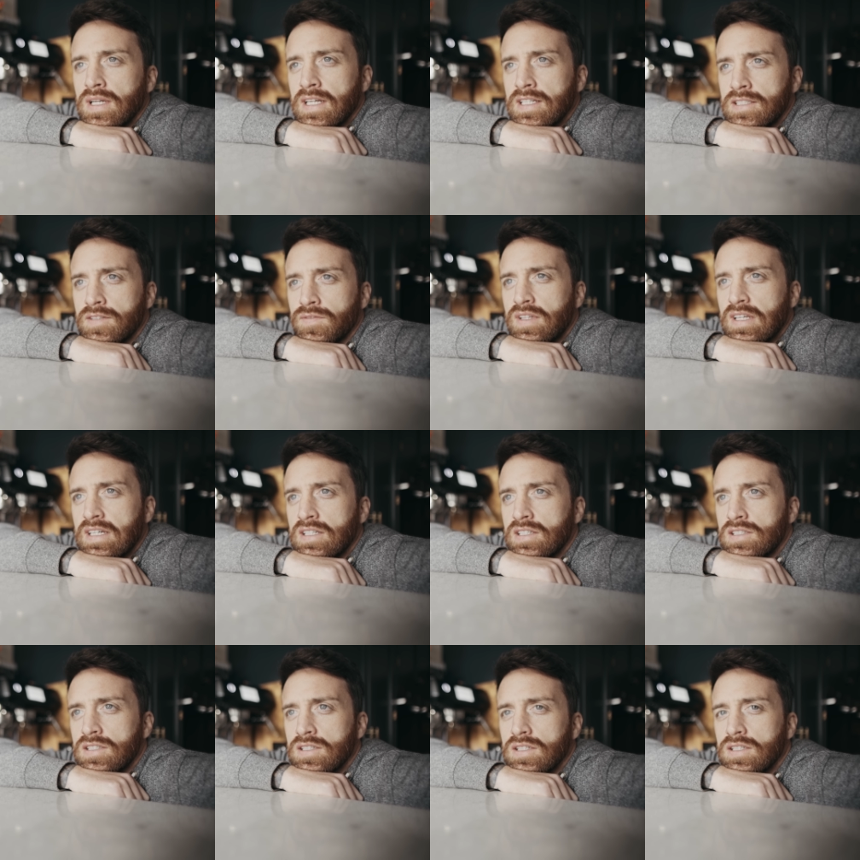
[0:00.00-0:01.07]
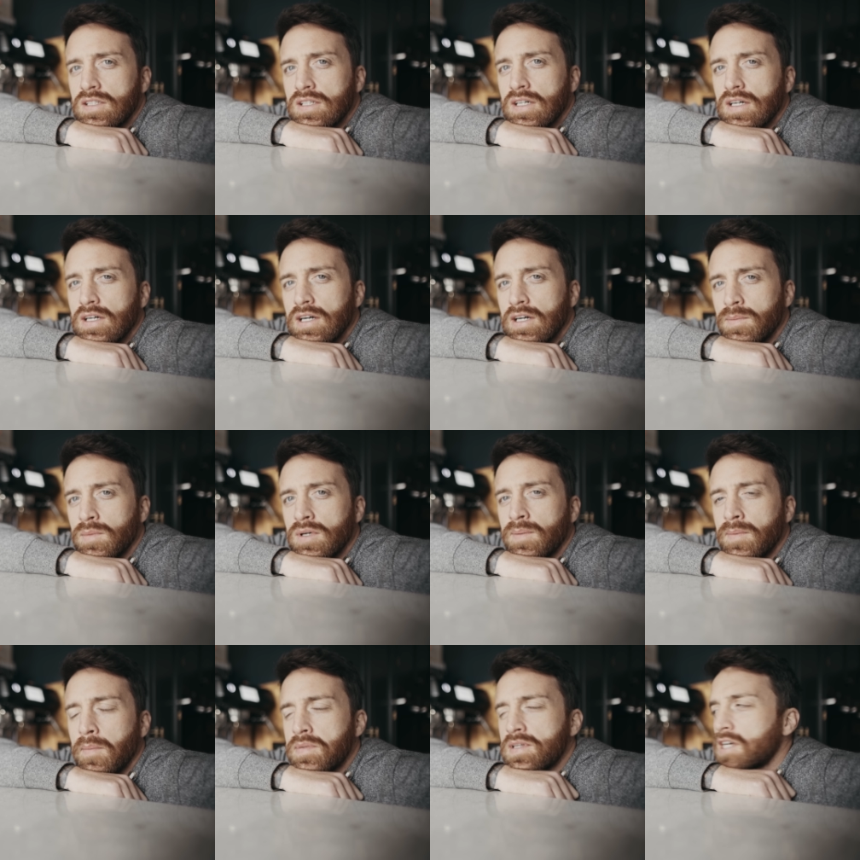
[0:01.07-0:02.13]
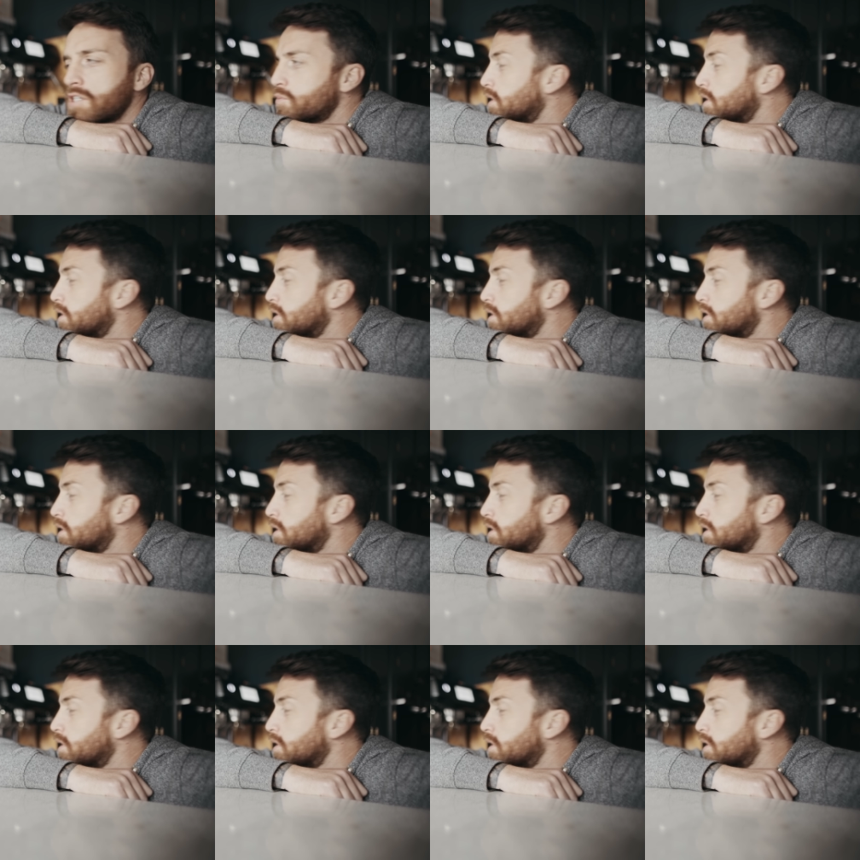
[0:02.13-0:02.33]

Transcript: list of things that I'm obsessed